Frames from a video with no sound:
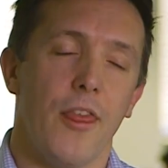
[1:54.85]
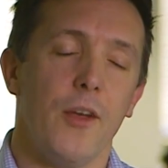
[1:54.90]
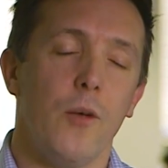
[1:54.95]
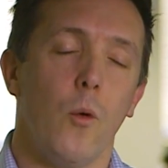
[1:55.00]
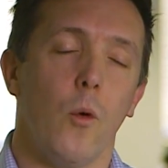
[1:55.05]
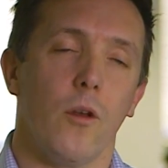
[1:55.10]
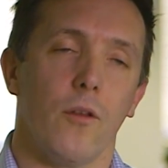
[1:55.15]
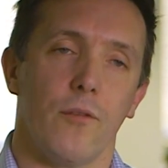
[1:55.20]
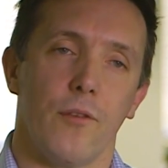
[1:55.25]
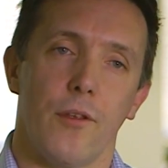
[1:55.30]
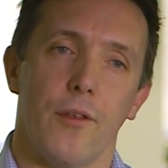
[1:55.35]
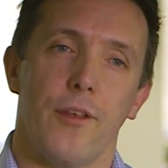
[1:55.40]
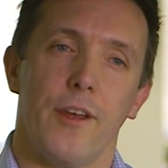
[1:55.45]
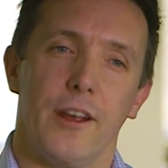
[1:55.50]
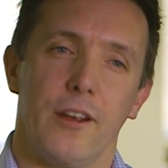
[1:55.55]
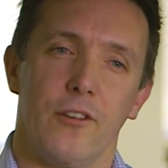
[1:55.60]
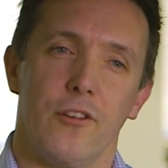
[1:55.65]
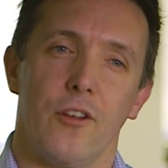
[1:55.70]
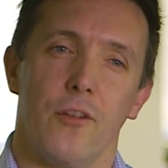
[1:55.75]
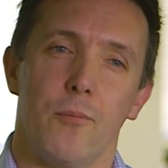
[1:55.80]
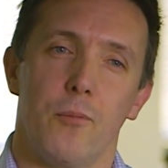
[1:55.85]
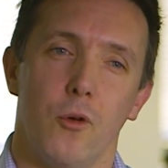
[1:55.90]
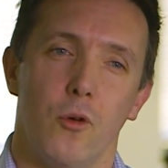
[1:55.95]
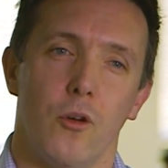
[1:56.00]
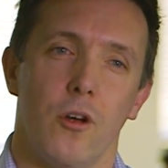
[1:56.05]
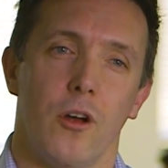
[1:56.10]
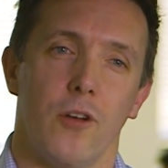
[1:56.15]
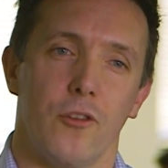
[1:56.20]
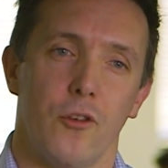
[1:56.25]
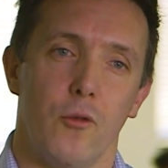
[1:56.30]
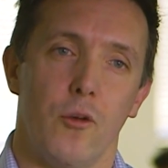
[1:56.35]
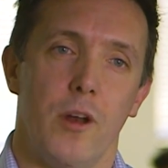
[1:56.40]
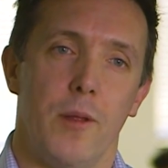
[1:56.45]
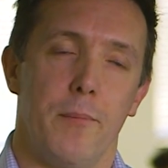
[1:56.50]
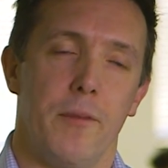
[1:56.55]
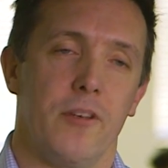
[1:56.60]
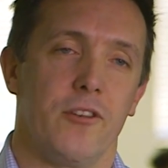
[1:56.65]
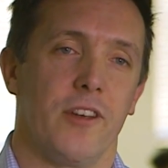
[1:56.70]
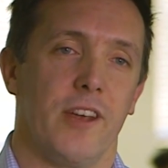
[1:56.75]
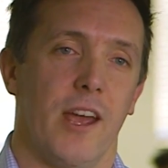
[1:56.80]
think one of the things that broadcasts are really
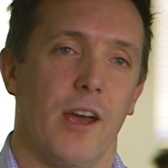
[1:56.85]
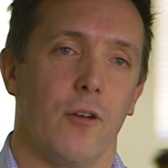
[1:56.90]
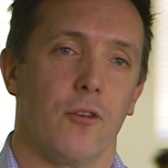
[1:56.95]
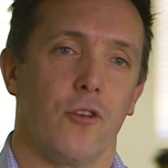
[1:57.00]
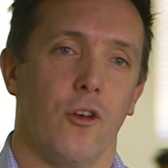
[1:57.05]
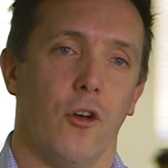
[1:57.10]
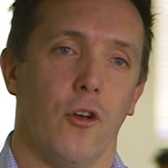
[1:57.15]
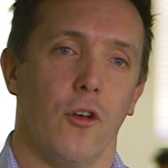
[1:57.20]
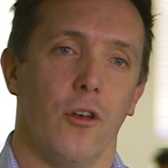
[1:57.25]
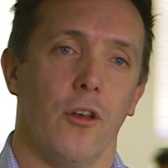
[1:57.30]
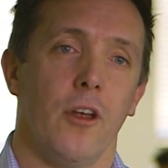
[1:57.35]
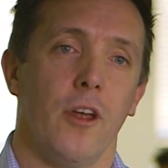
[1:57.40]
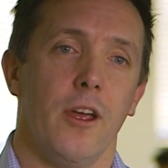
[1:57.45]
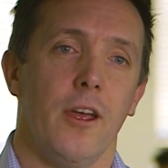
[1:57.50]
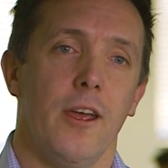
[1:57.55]
missing out on